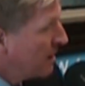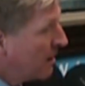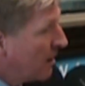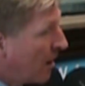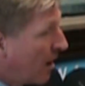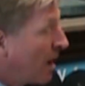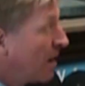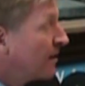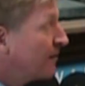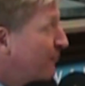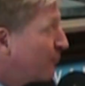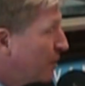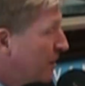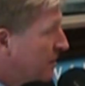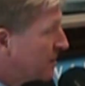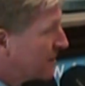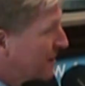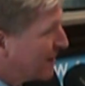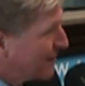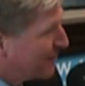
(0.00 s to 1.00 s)
all of
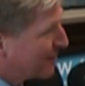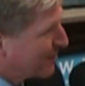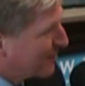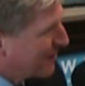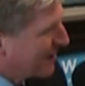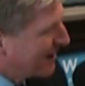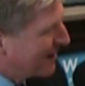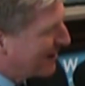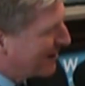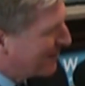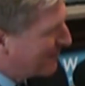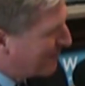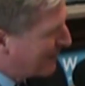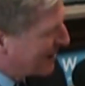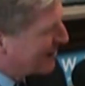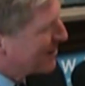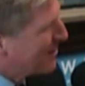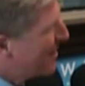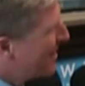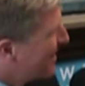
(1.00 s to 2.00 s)
which Governor
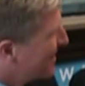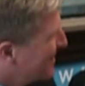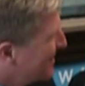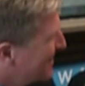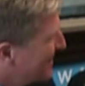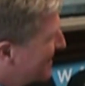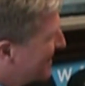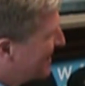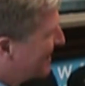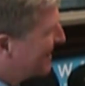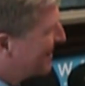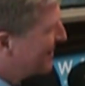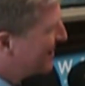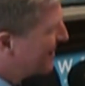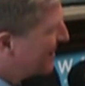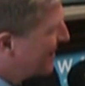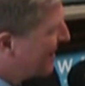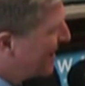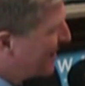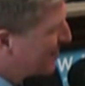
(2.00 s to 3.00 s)
McDonnell
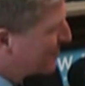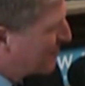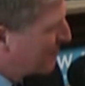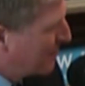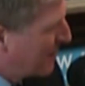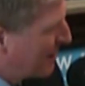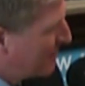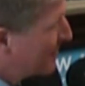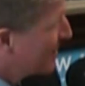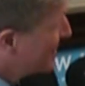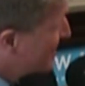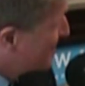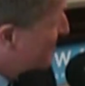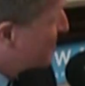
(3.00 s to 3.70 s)
and the House Republicans